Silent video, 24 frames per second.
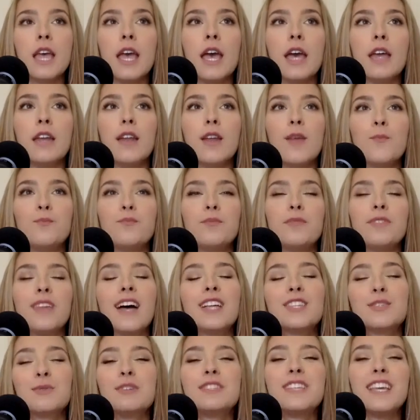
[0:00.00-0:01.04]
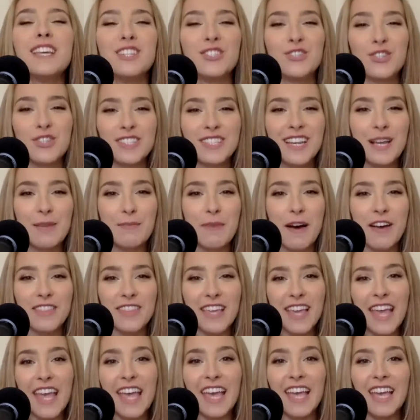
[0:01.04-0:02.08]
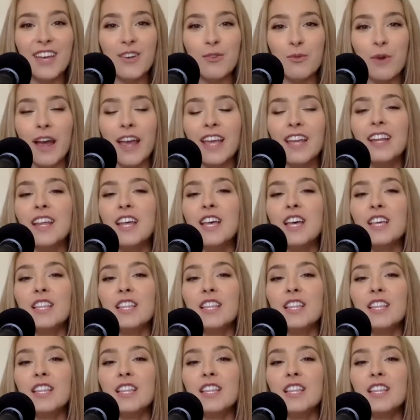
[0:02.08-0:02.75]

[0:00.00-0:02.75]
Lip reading: And that's what's interesting about the 8, right?